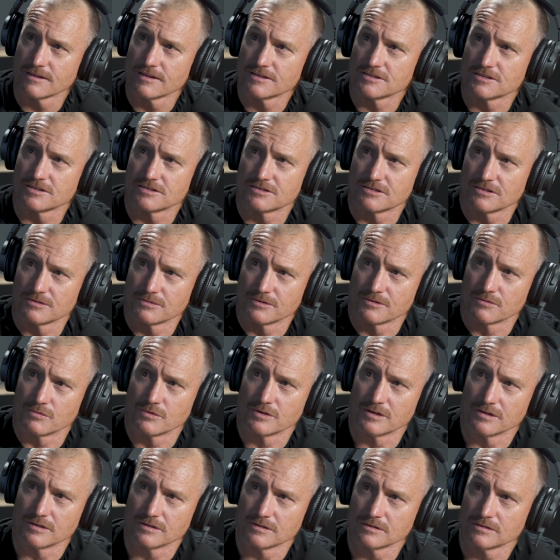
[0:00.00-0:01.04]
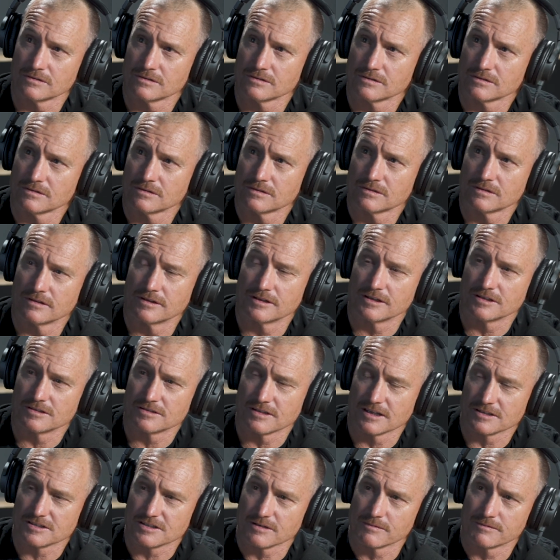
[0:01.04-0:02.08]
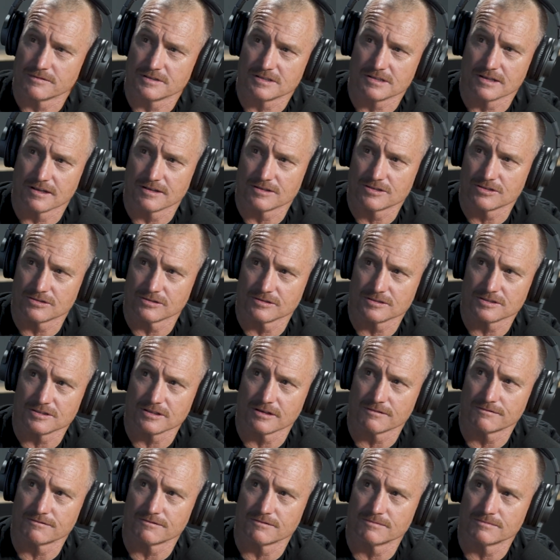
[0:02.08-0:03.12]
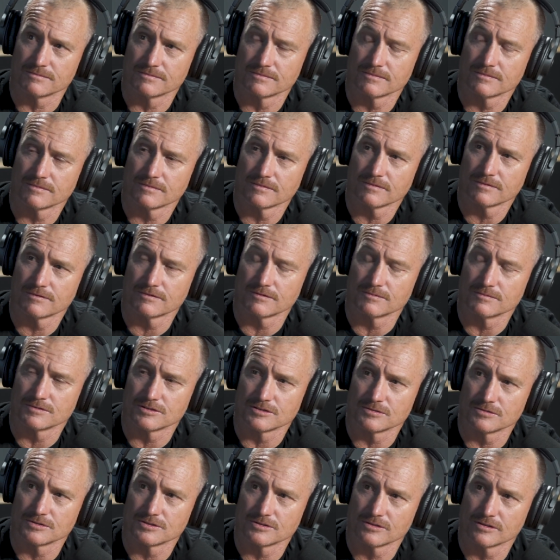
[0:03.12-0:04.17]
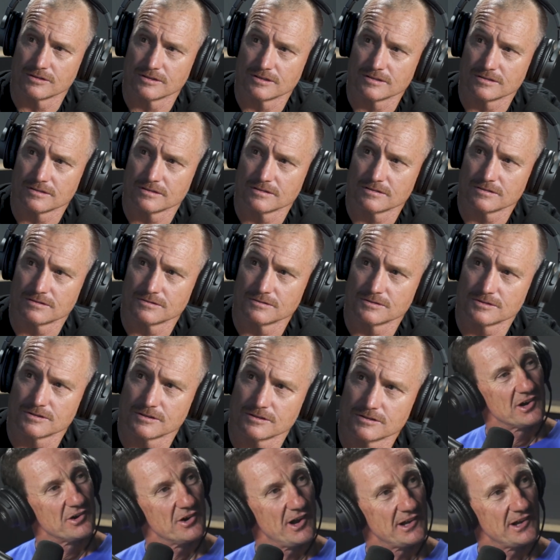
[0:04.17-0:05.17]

So this is you with Will, and that's some of his Deadshot stuff from Suicide, is it? Suicide Squad.